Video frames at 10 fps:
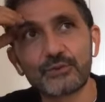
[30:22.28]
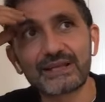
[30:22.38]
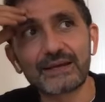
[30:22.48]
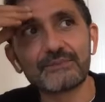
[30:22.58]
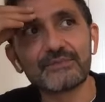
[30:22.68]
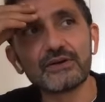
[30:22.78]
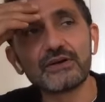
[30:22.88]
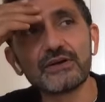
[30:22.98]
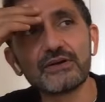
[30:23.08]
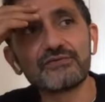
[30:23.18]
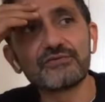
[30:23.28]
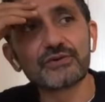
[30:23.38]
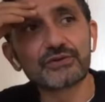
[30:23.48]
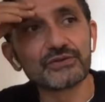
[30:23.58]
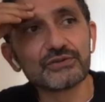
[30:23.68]
And what I'm
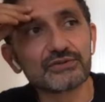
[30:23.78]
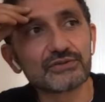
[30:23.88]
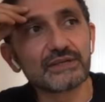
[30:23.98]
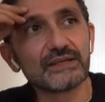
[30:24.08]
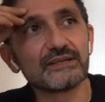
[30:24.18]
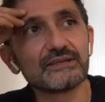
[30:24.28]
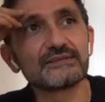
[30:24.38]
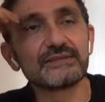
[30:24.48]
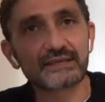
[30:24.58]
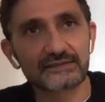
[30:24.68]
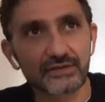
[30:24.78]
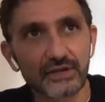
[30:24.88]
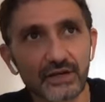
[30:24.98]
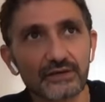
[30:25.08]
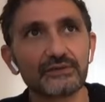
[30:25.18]
focused is
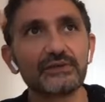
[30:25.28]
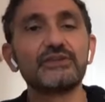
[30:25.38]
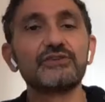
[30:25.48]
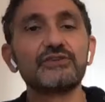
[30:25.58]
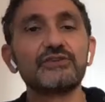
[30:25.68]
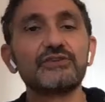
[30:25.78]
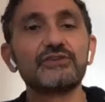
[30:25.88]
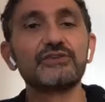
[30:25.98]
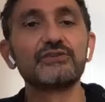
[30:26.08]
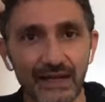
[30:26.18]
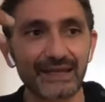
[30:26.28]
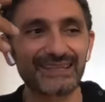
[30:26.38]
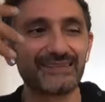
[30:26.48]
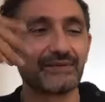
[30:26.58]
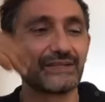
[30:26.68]
next year, in 2
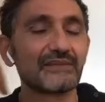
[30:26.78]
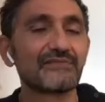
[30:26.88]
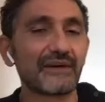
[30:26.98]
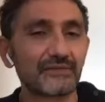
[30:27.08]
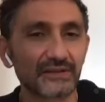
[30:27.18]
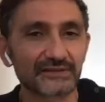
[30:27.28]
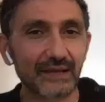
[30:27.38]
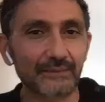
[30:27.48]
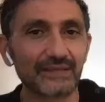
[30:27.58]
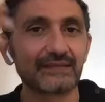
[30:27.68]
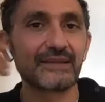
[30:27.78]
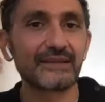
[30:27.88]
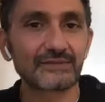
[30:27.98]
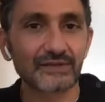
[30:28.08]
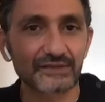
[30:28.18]
years' time, and even in 5 years'
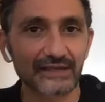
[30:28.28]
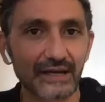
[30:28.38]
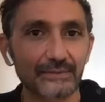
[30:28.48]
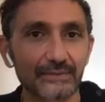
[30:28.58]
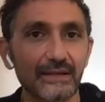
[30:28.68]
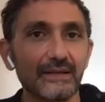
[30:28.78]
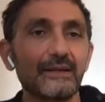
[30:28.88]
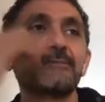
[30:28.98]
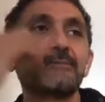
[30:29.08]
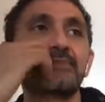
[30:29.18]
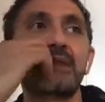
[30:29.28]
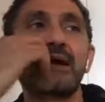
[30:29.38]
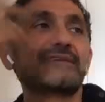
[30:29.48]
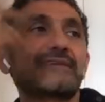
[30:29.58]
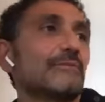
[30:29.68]
time, in 10 years' time.
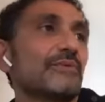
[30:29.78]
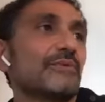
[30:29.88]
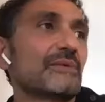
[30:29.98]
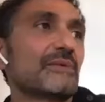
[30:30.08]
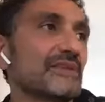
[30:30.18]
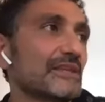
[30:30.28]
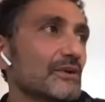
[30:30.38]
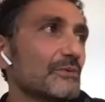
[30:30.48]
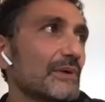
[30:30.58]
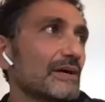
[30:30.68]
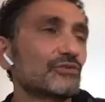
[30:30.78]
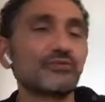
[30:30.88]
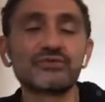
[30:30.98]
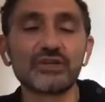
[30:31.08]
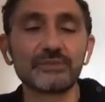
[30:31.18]
At some point, I'm thinking
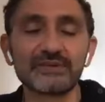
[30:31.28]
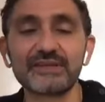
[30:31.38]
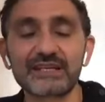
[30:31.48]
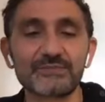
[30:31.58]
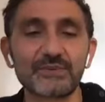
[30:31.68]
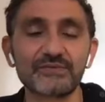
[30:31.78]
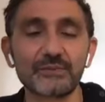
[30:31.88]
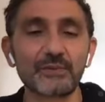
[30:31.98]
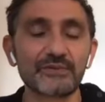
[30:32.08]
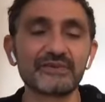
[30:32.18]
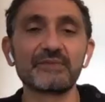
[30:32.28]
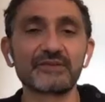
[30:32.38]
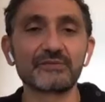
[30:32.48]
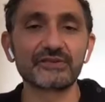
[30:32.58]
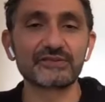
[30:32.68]
about who's going to be the next perfumer
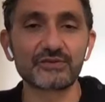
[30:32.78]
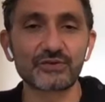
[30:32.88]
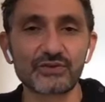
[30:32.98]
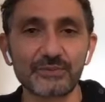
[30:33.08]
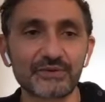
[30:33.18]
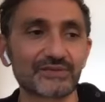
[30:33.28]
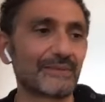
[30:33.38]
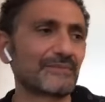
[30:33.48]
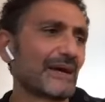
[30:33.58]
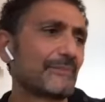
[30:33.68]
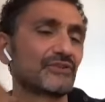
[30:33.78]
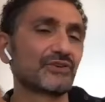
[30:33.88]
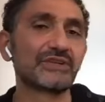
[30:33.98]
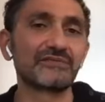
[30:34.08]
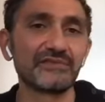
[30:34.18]
within Maison Kurkdjian, because
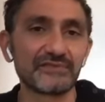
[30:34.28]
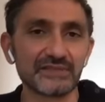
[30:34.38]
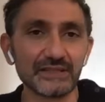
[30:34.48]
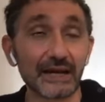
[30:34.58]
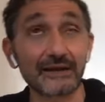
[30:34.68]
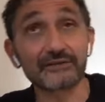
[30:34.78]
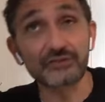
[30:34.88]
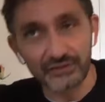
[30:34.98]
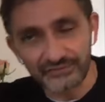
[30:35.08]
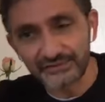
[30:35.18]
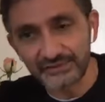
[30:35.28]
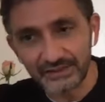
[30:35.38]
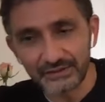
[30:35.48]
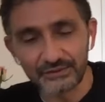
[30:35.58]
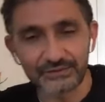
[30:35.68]
I'm turning 50. I've
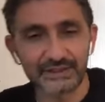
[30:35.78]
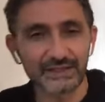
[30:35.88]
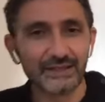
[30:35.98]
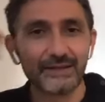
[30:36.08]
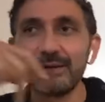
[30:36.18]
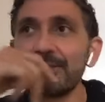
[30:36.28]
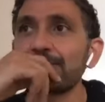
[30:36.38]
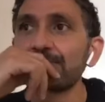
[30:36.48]
turned 50 already.